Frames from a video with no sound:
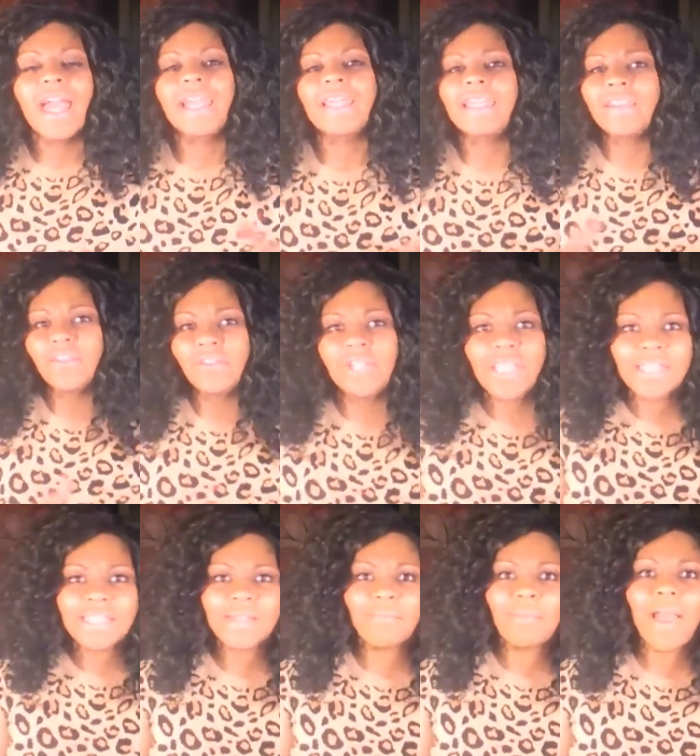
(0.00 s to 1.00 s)
i need to create
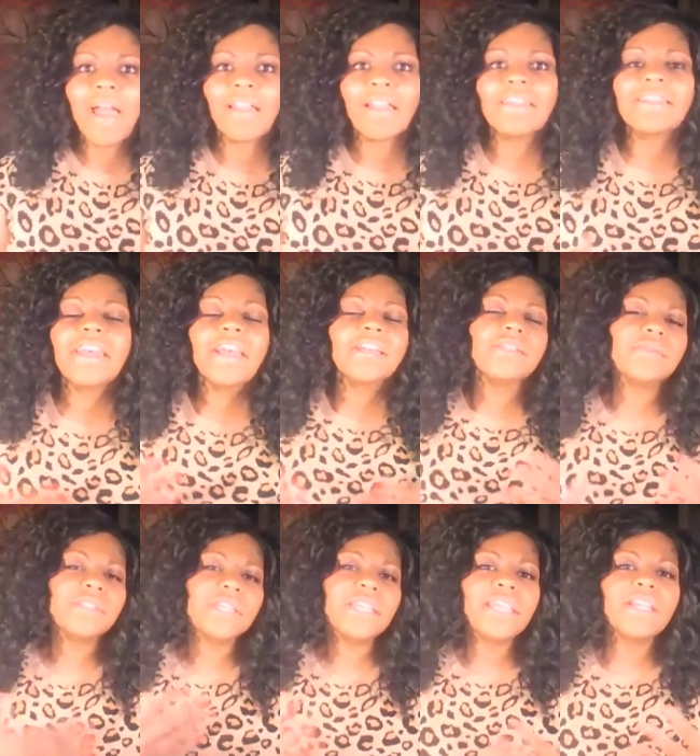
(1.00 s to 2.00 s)
some balance so
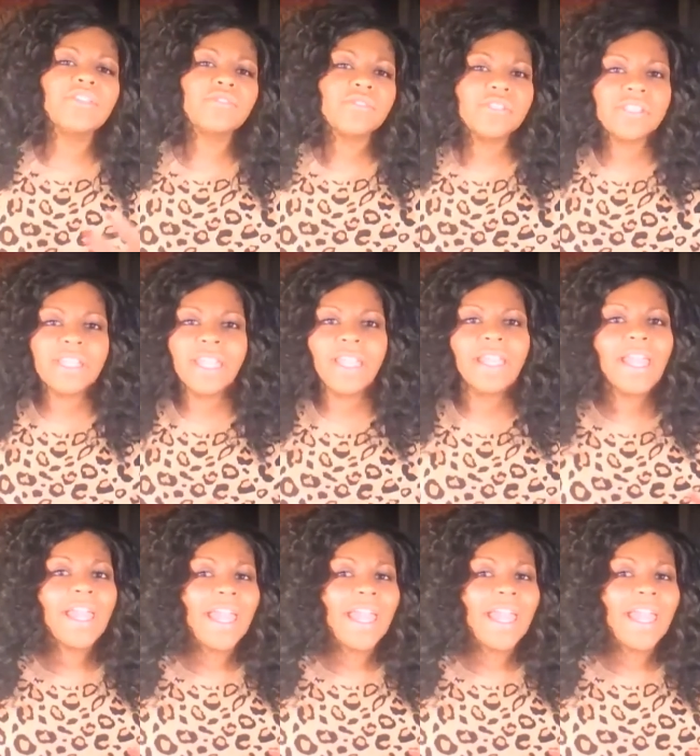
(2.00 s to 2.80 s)
it's an interesting